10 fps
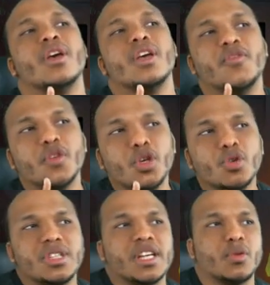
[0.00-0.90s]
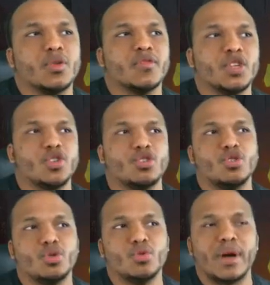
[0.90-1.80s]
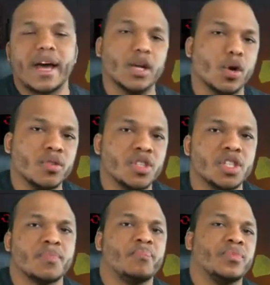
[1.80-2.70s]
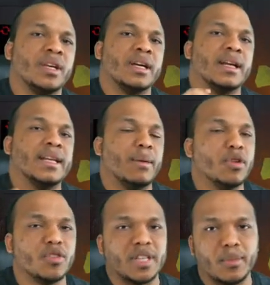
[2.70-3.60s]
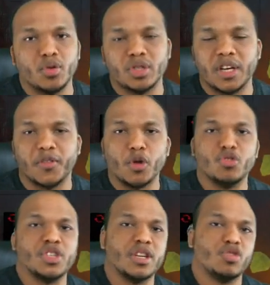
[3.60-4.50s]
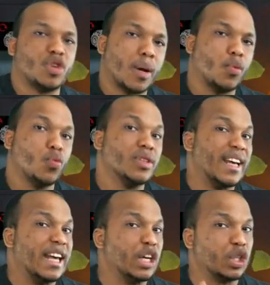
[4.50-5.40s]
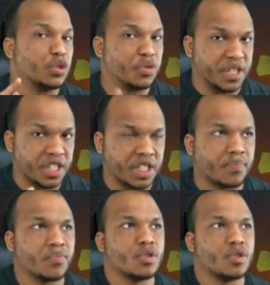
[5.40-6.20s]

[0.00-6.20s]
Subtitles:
if you use either one of these 2 add-ons, the amount of time it will take for you to set the trap will increase.